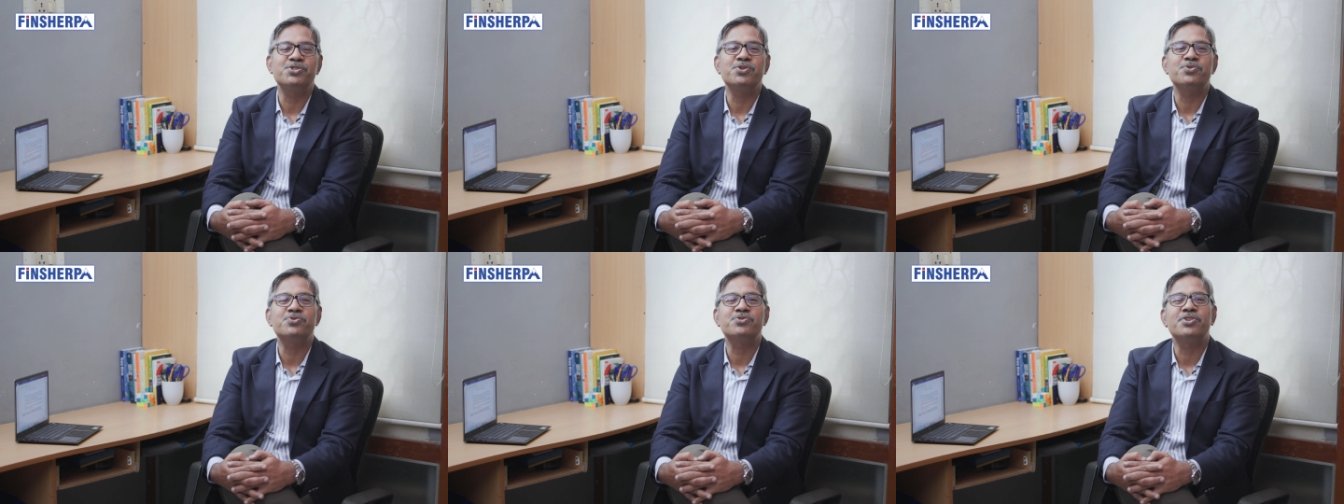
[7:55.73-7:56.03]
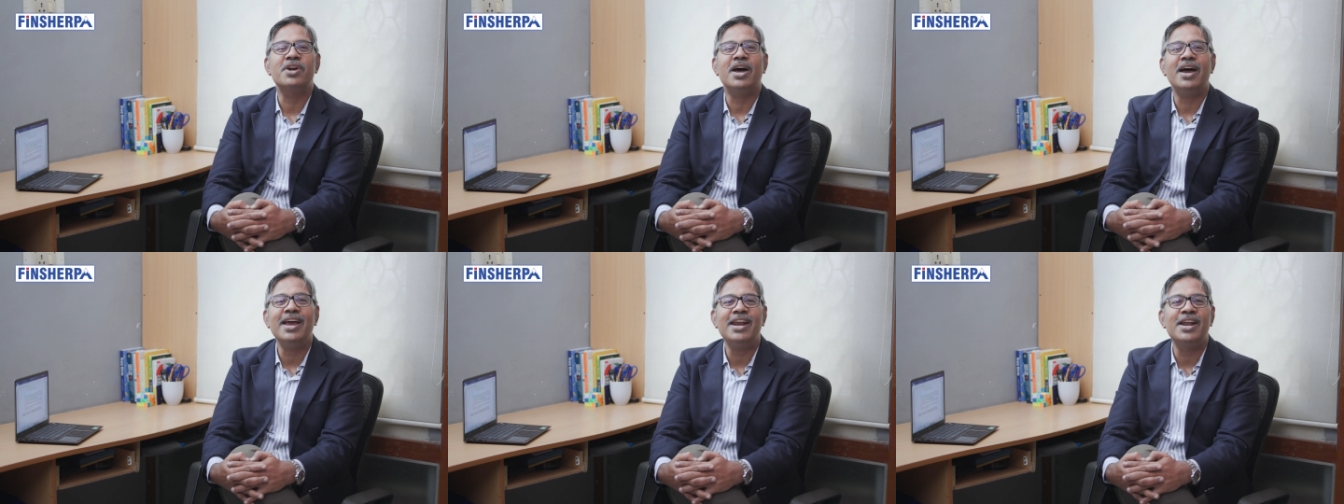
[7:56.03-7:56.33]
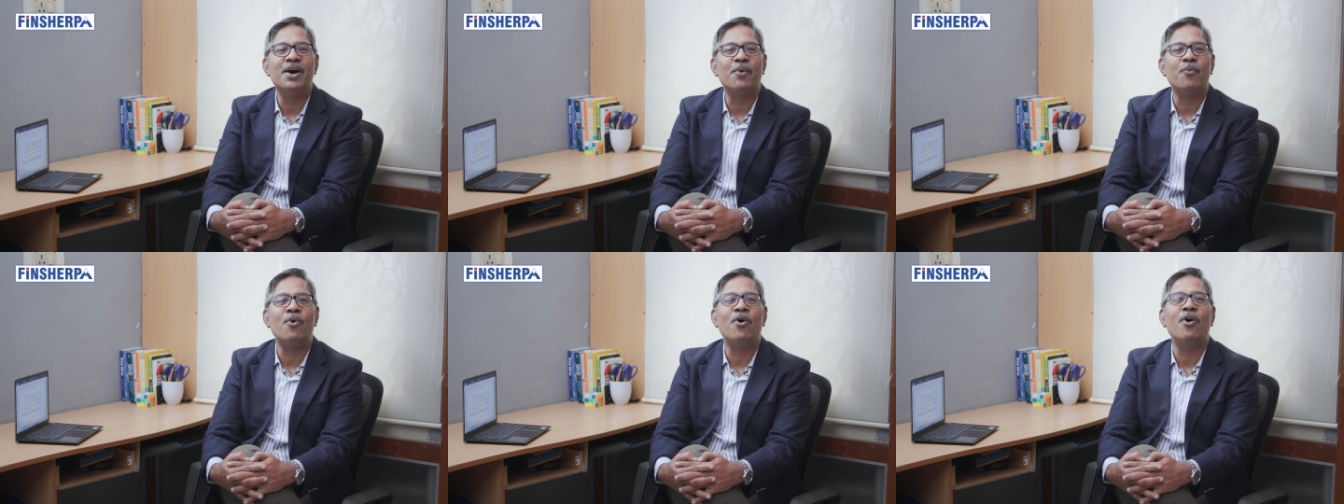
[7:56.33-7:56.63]
So try
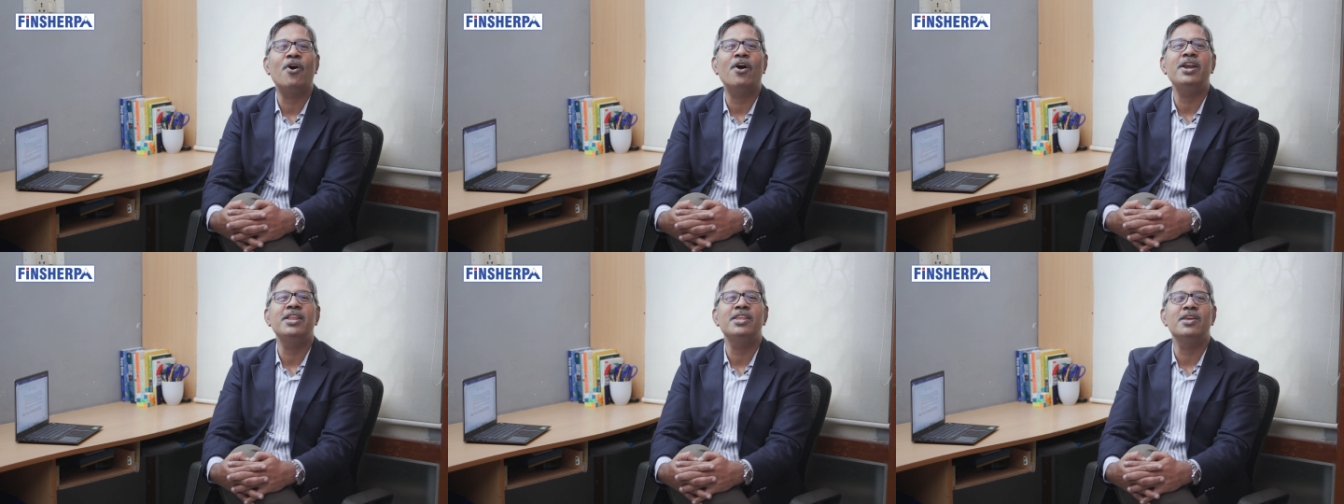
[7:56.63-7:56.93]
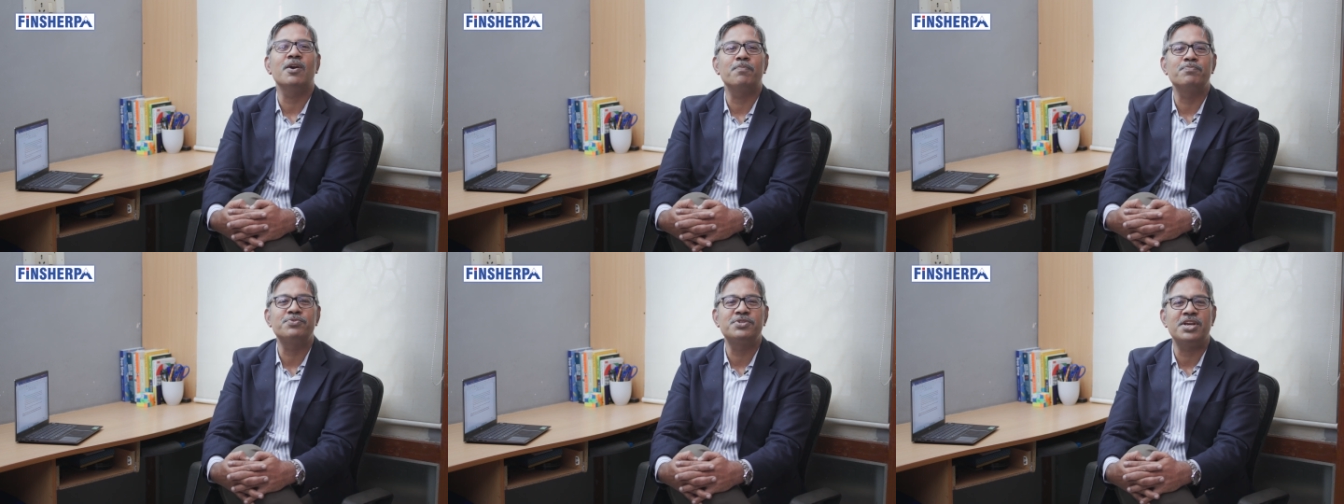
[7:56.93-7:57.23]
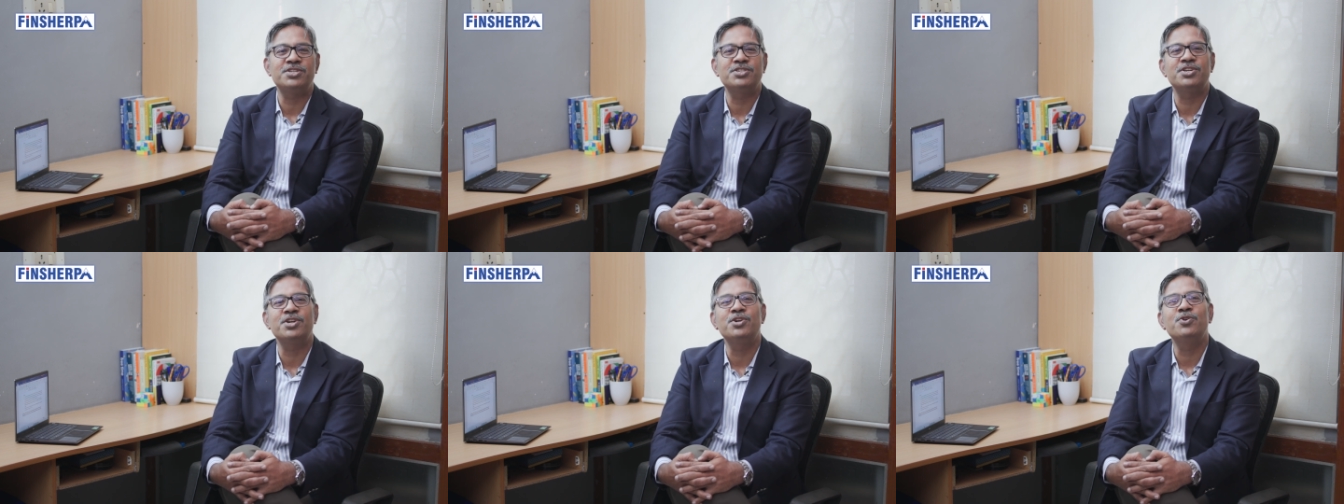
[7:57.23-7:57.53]
and avoid the
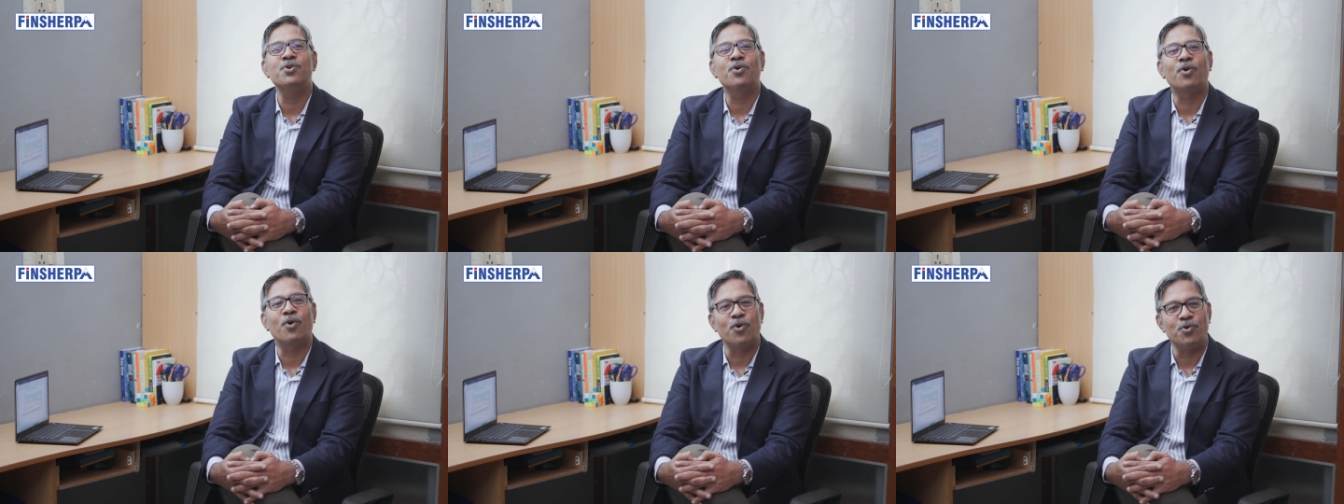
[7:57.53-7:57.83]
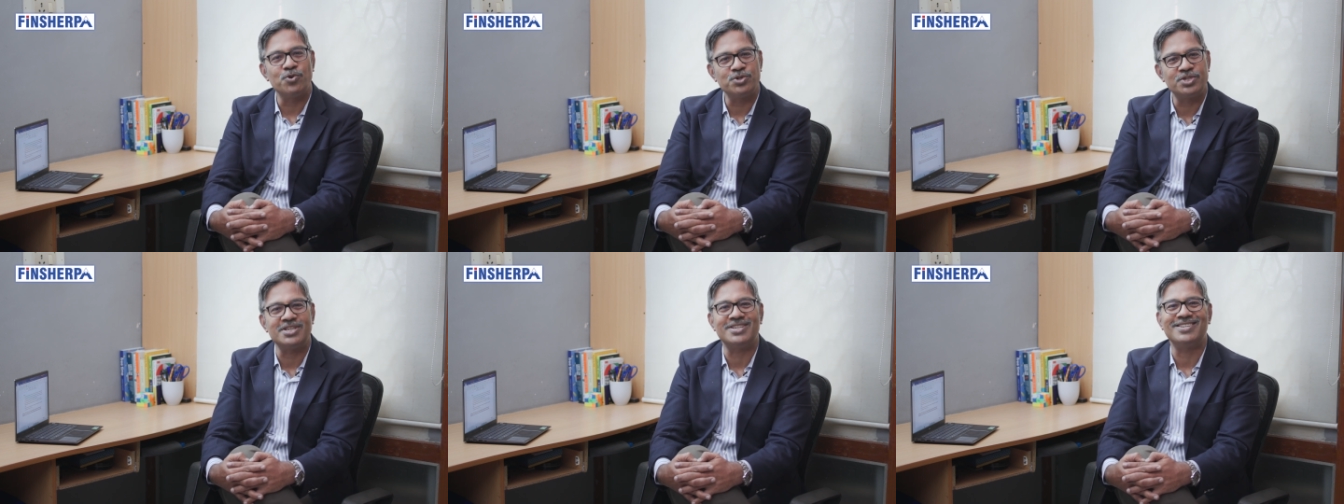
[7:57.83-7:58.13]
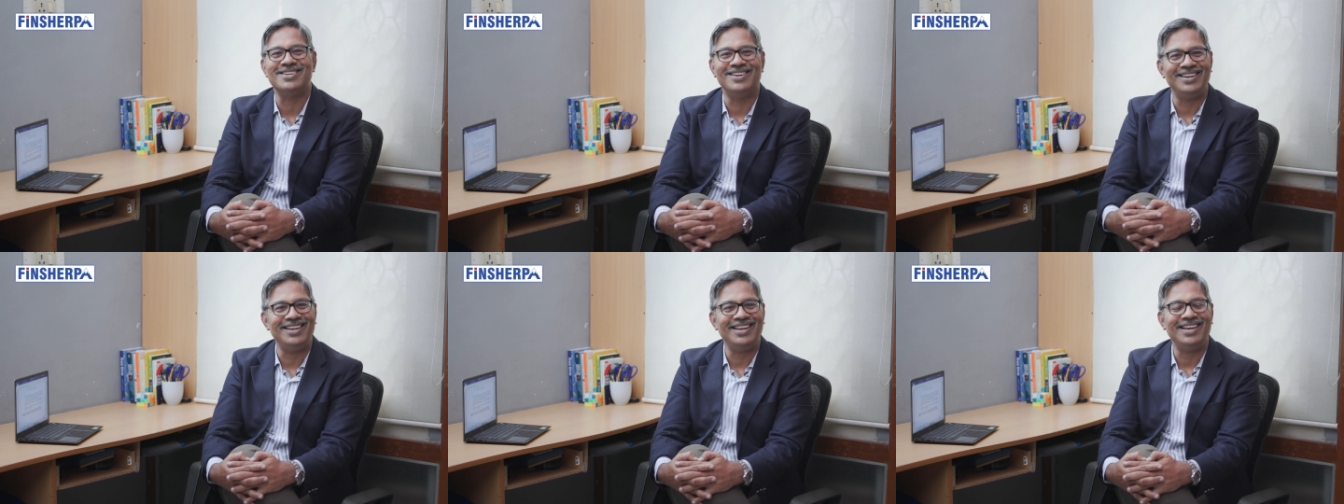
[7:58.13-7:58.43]
obsession to close it
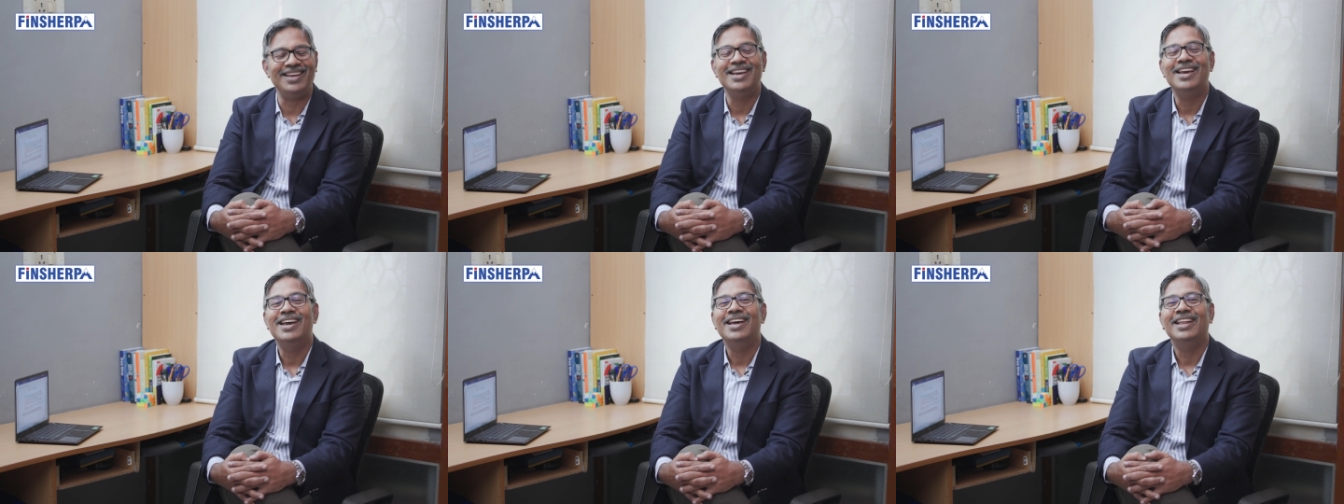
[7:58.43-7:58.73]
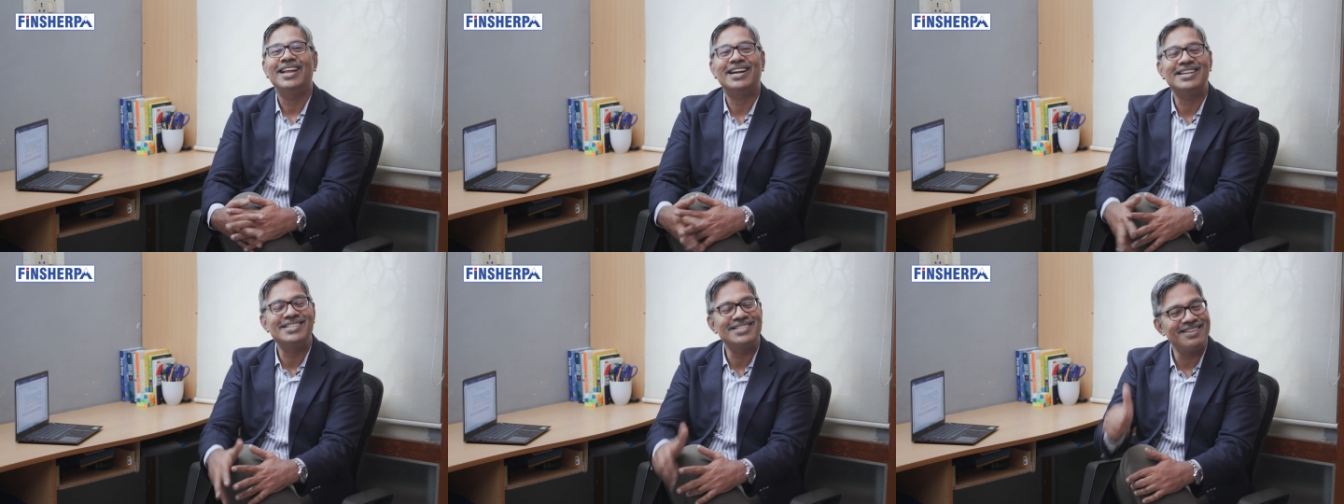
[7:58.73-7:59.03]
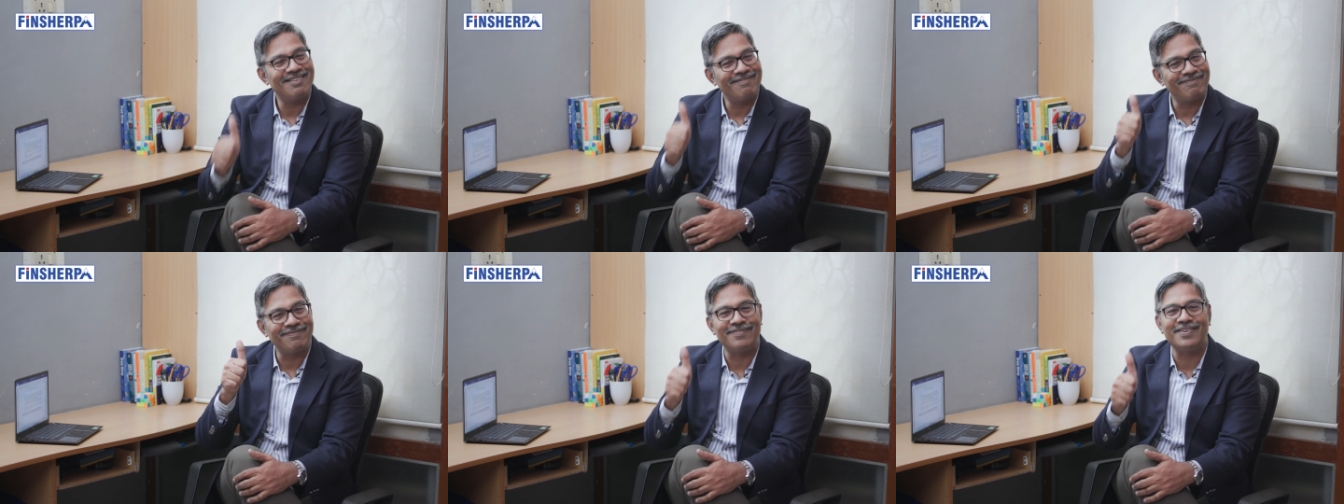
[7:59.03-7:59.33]
early. That's
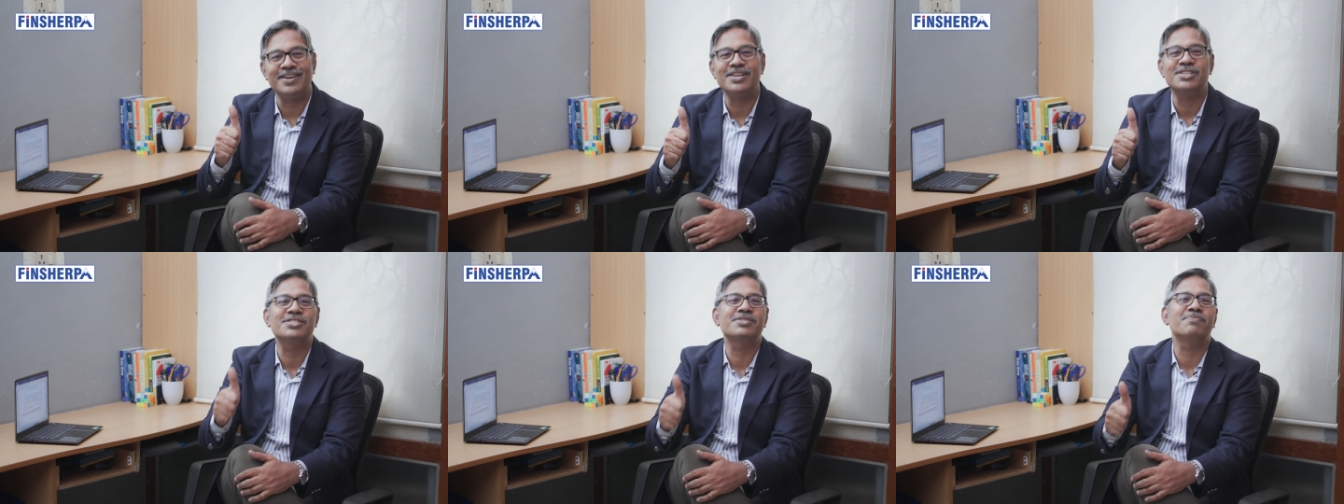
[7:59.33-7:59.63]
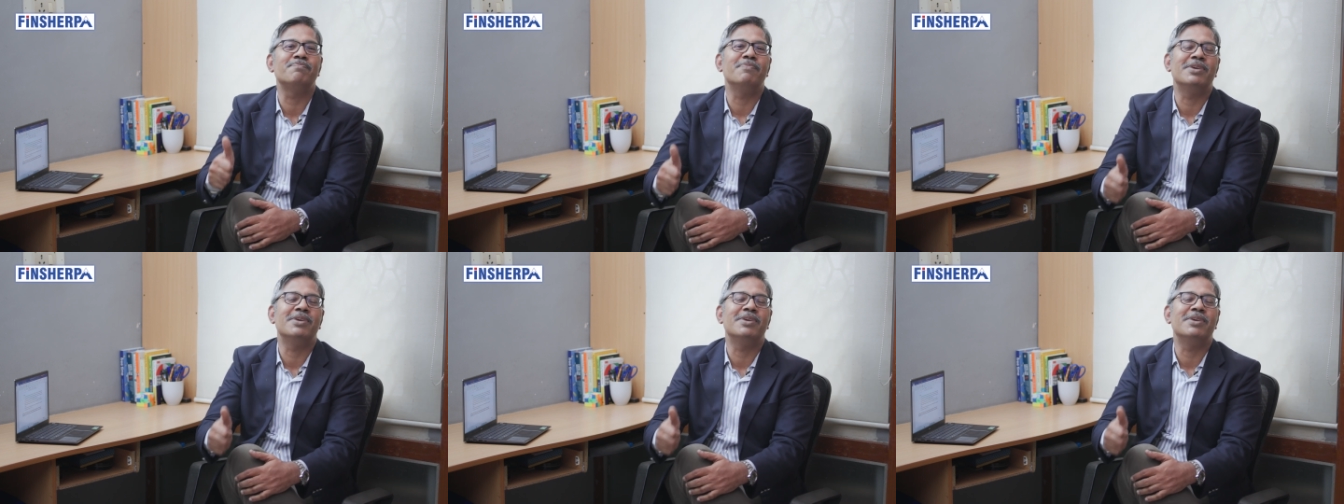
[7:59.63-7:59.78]
the first